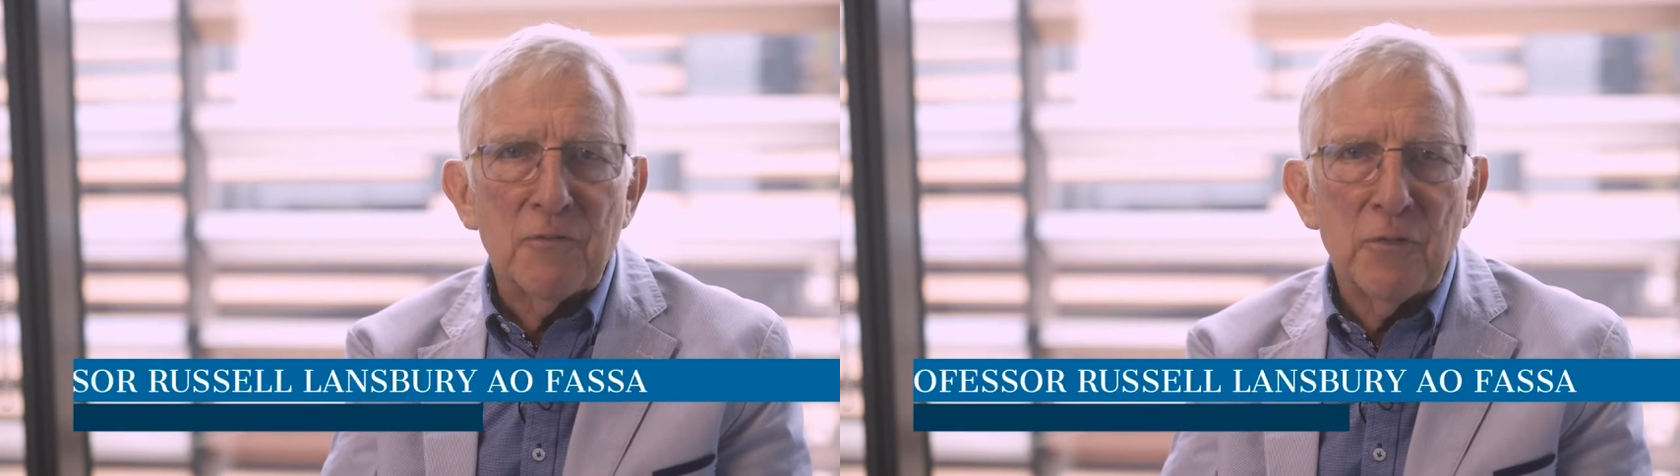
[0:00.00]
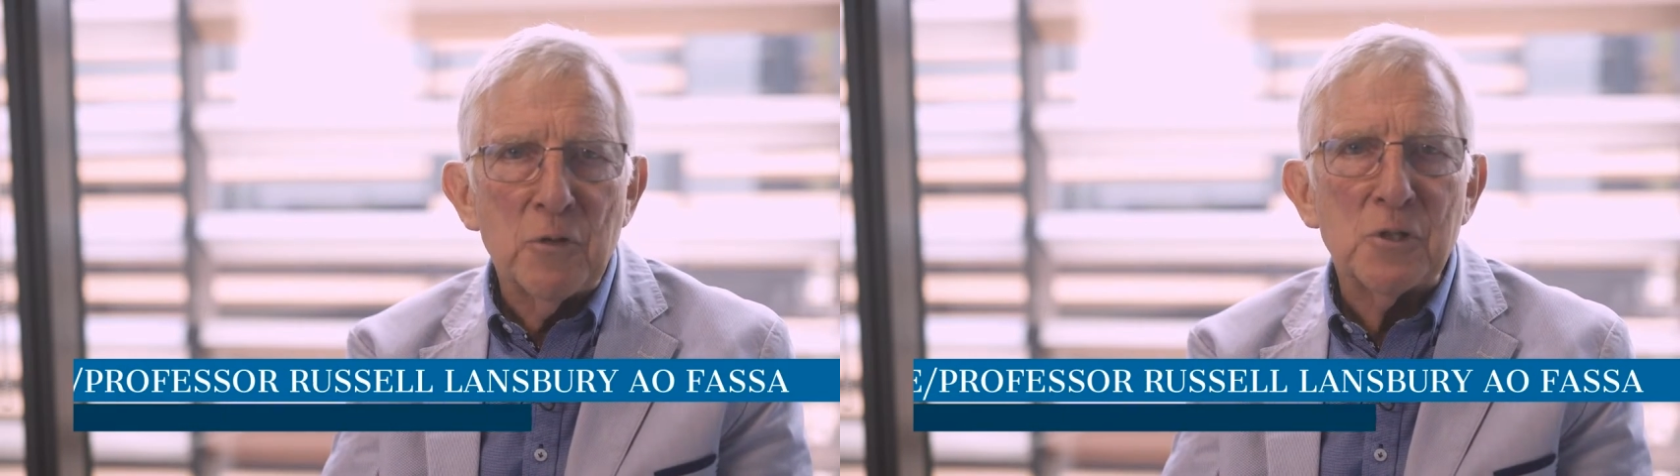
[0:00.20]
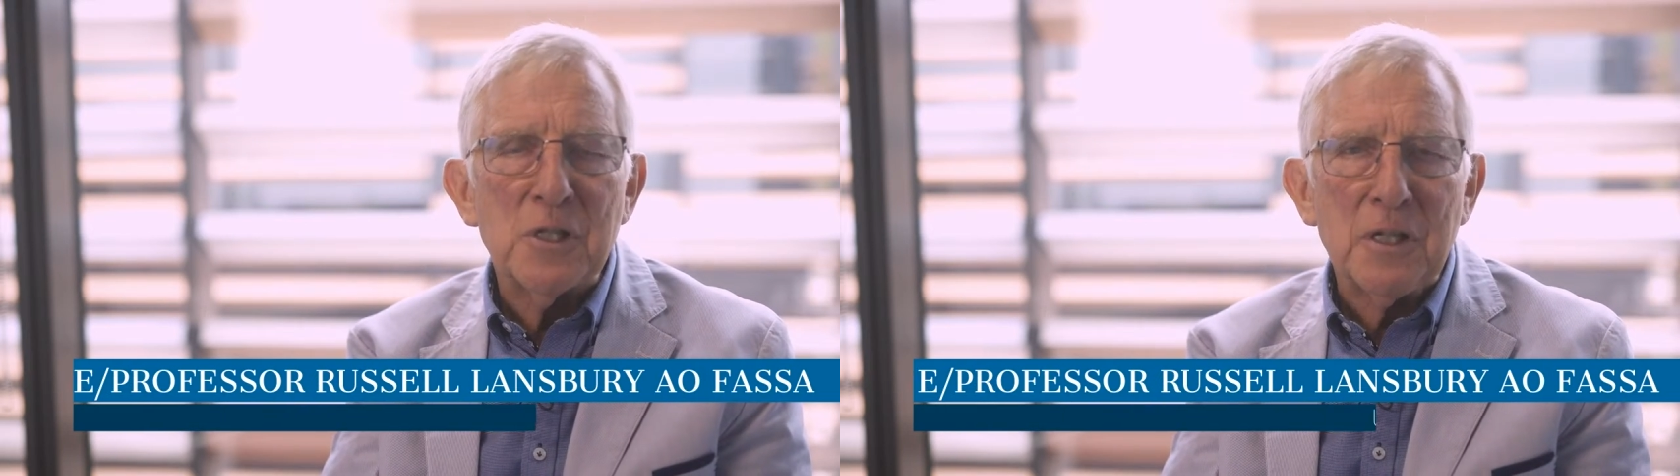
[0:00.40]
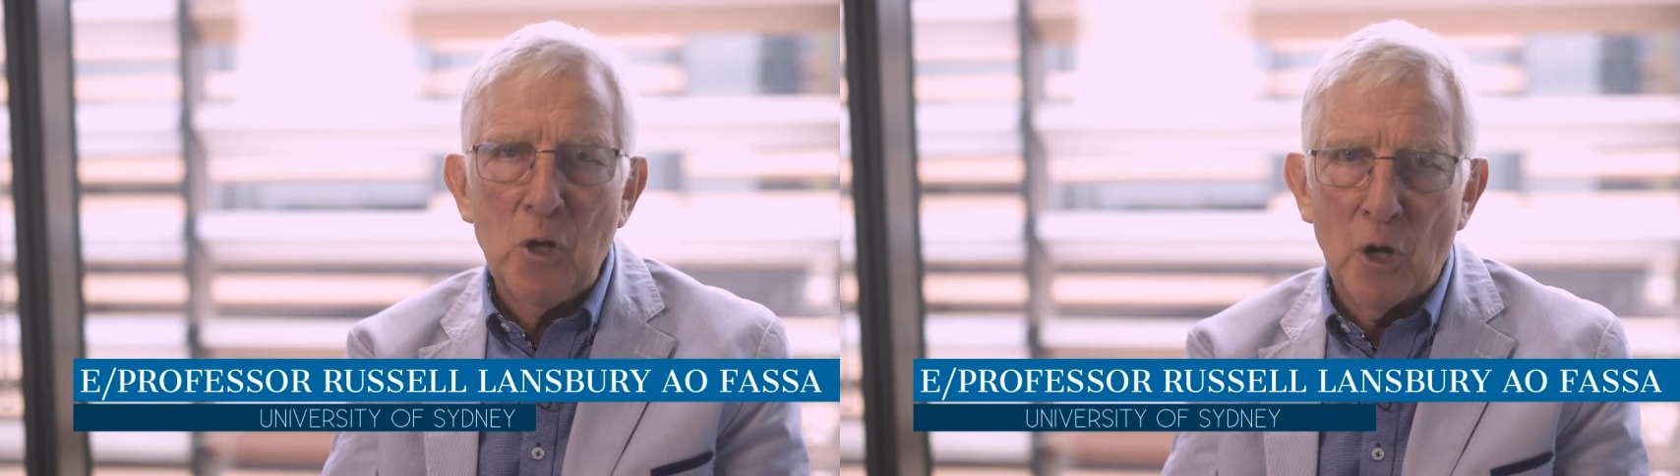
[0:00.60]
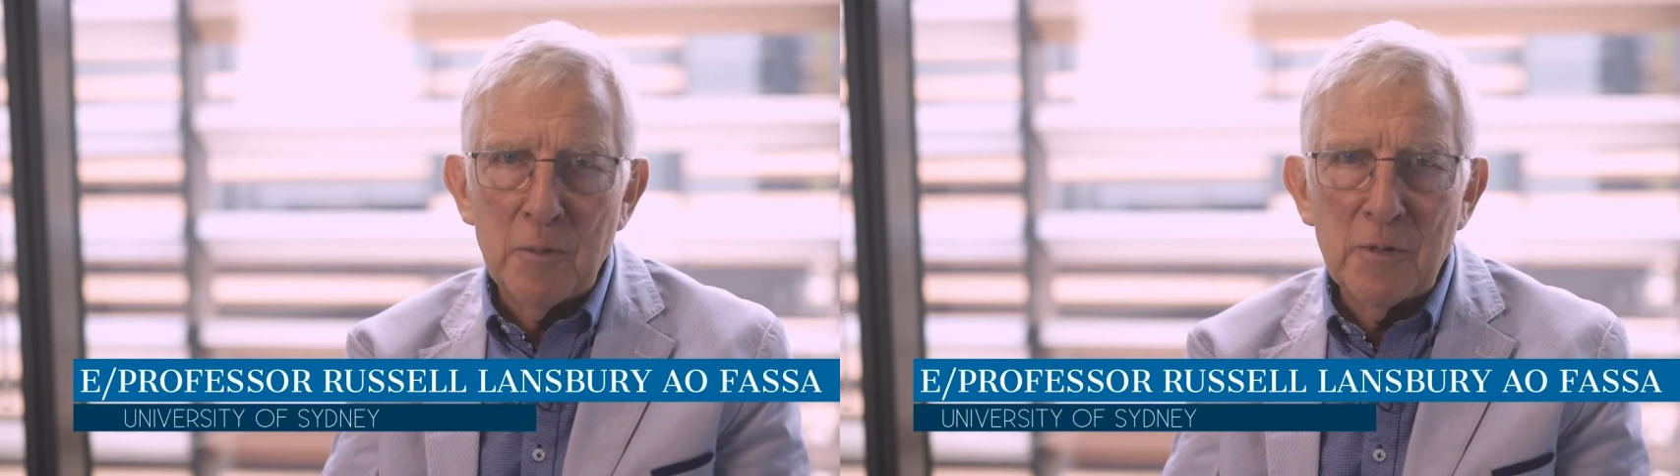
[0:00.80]
the first
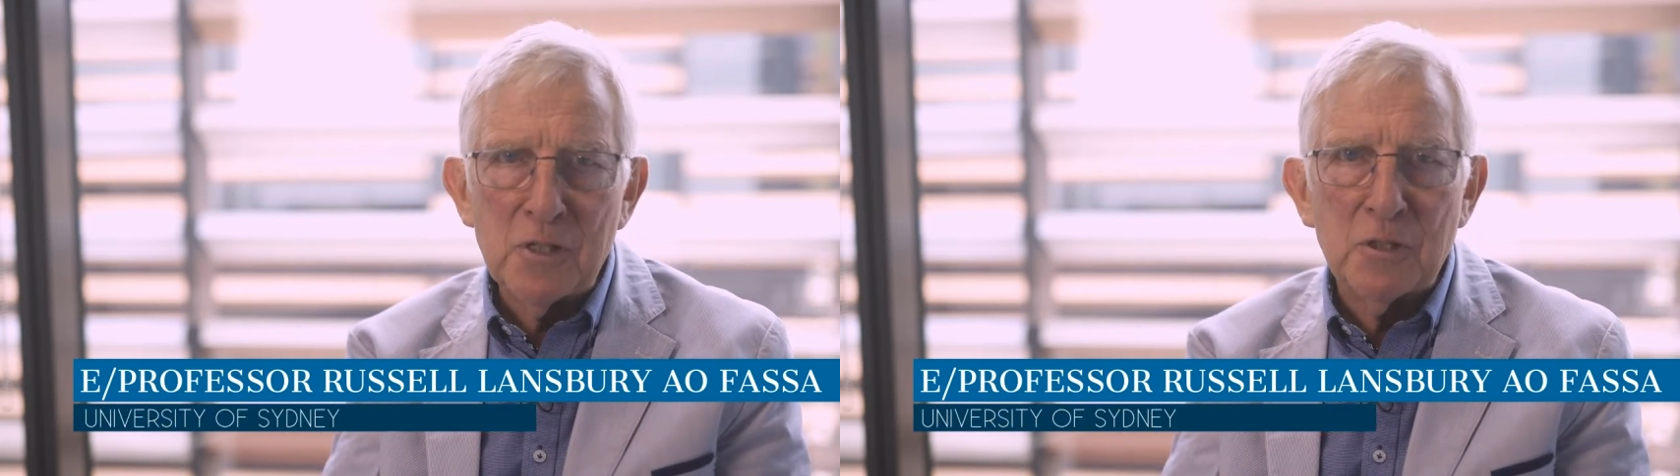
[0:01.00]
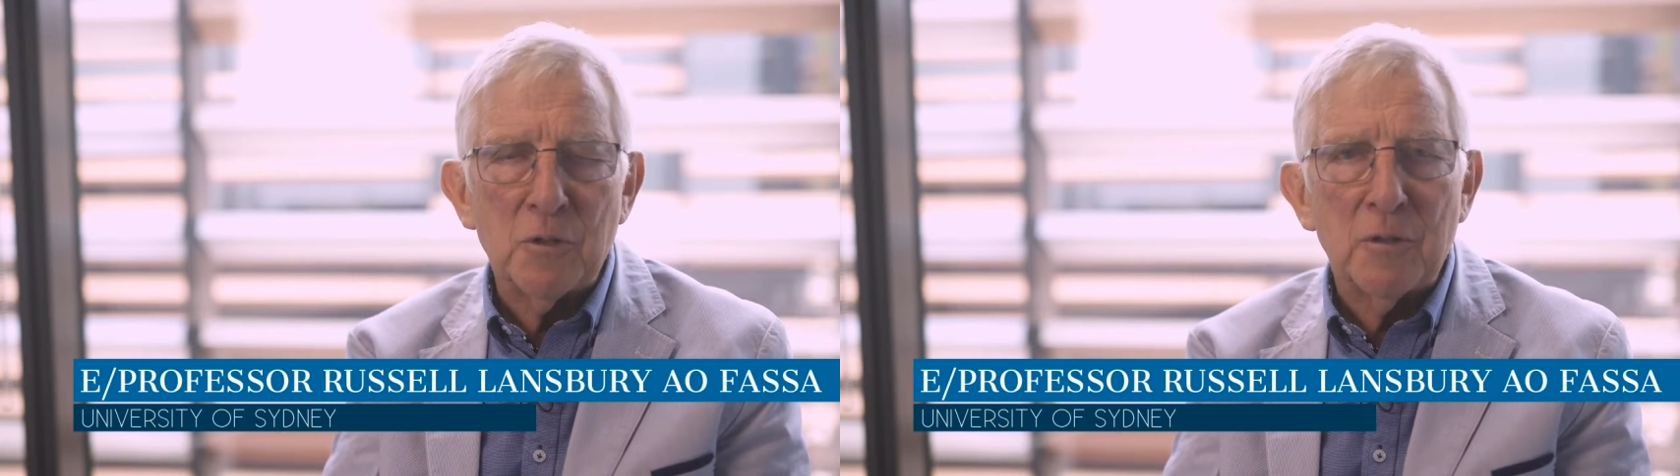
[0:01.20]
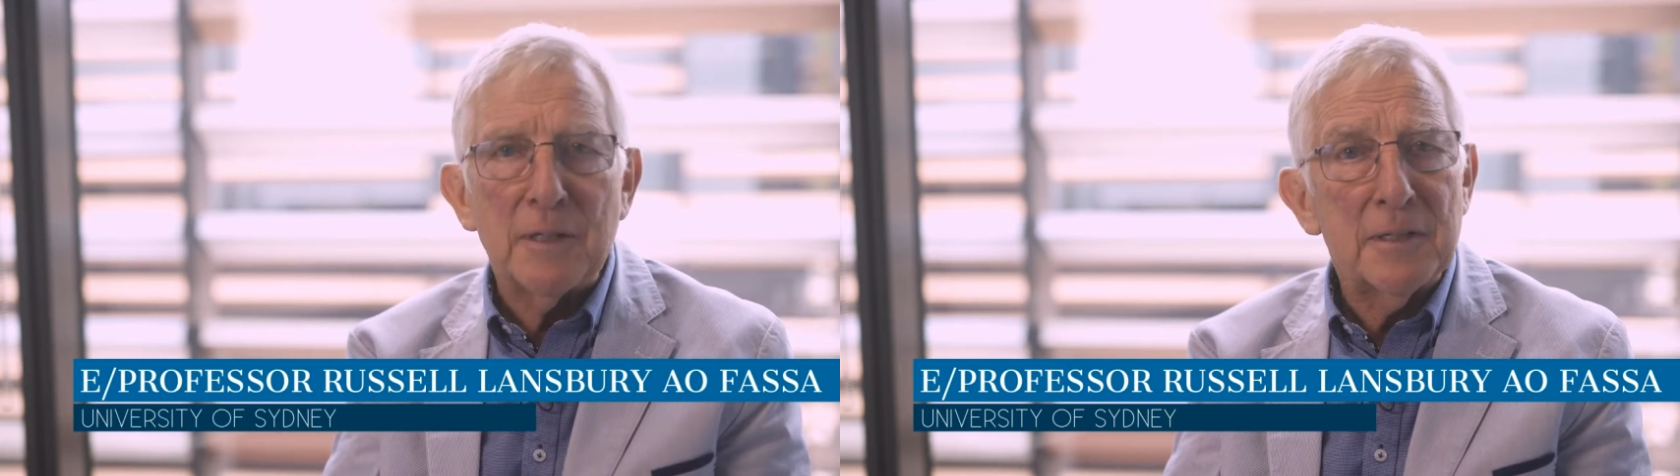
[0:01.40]
economist,